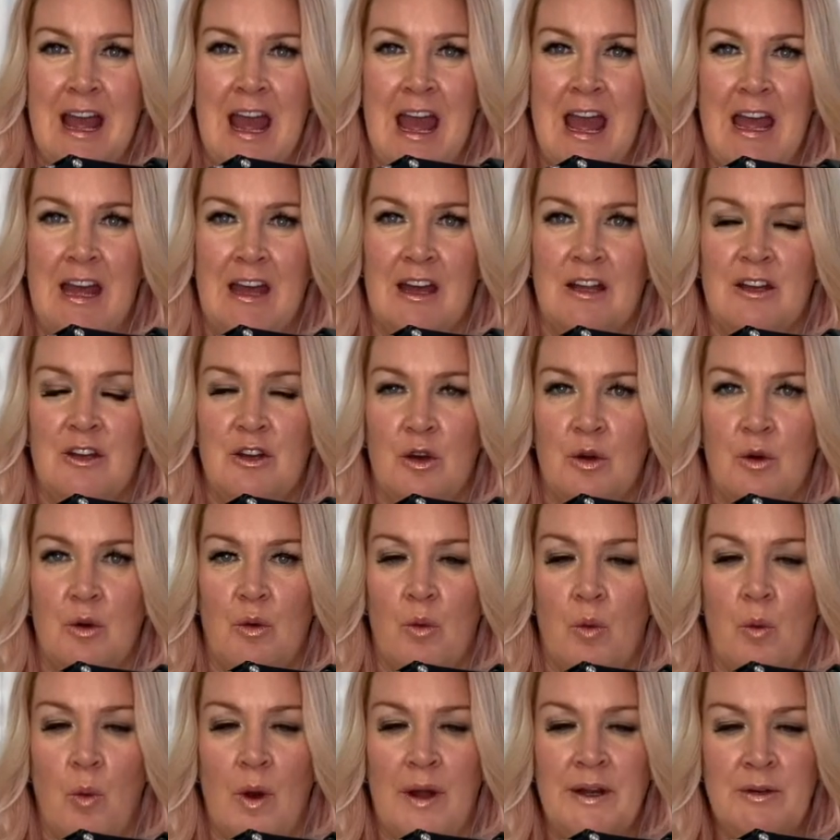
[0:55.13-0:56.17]
and
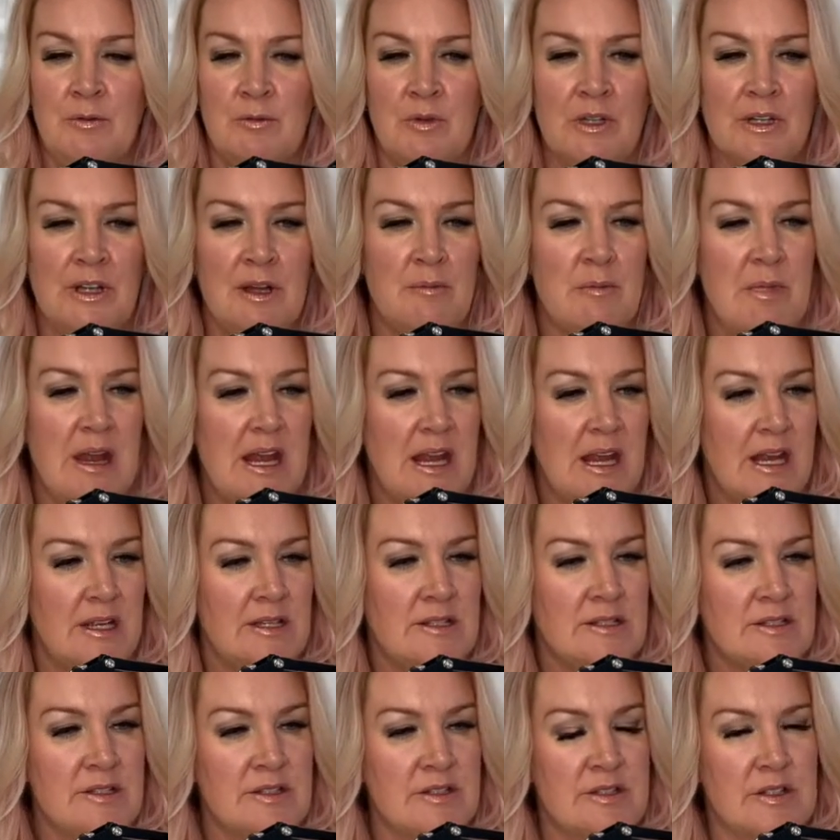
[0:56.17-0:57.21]
what it really
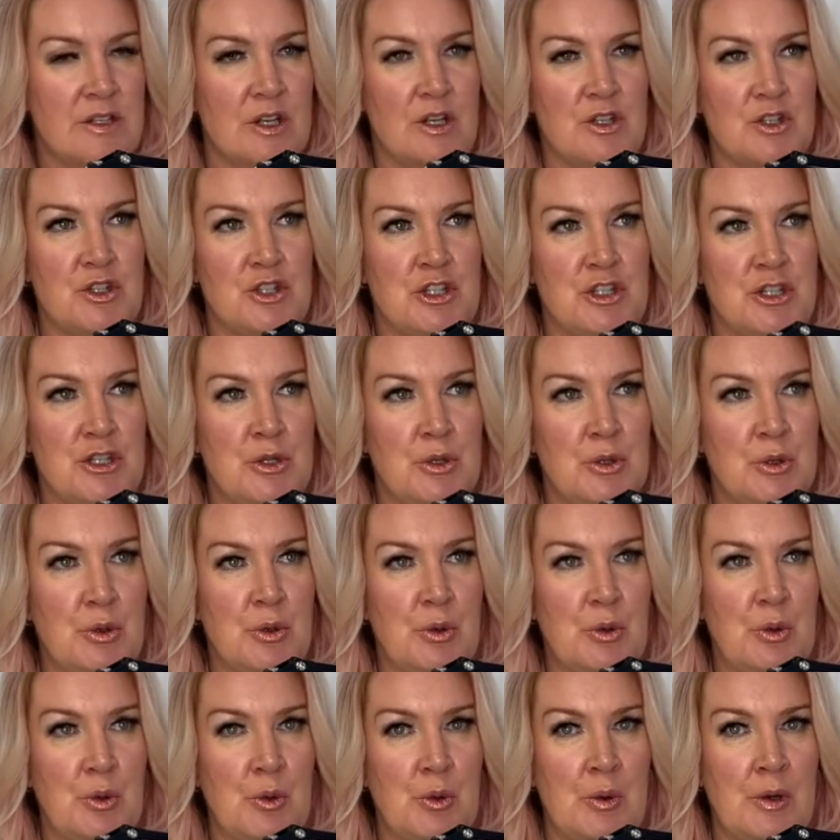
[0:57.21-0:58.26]
means
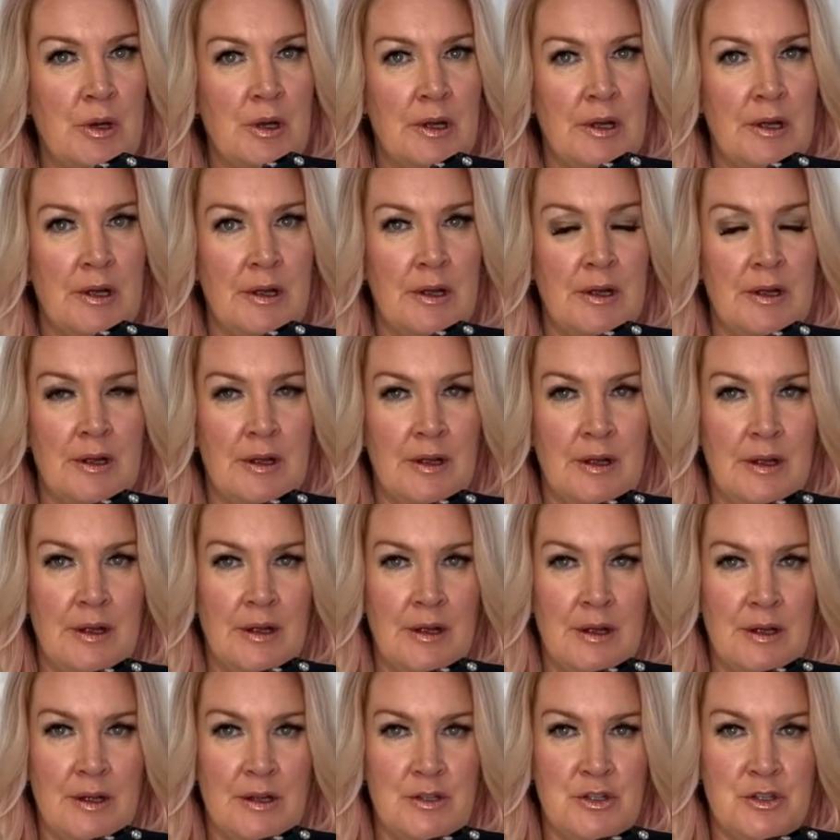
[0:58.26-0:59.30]
to
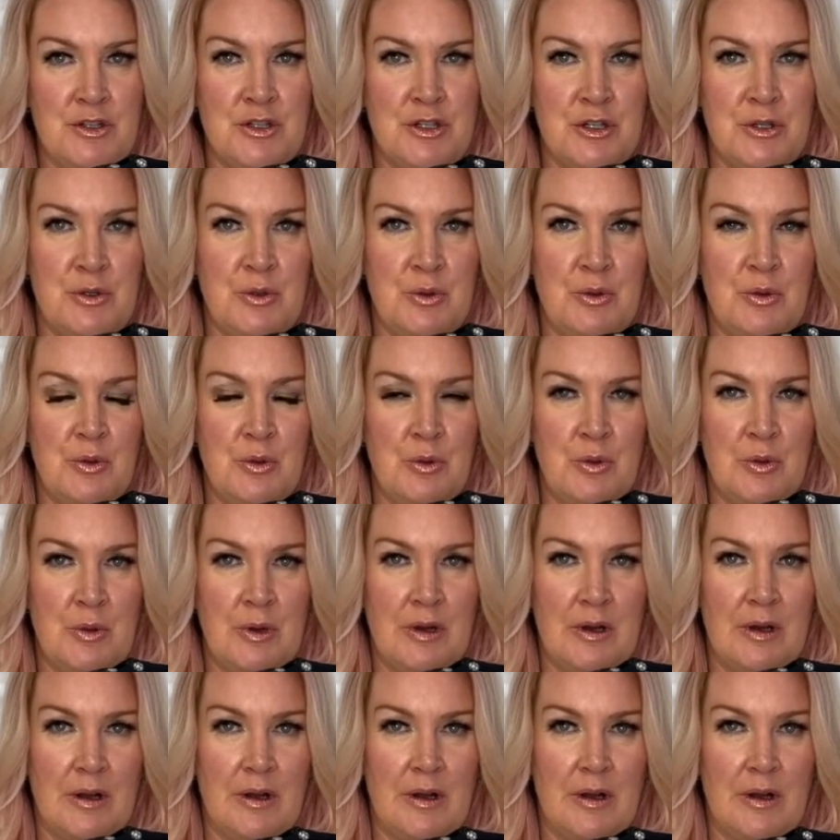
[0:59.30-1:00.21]
do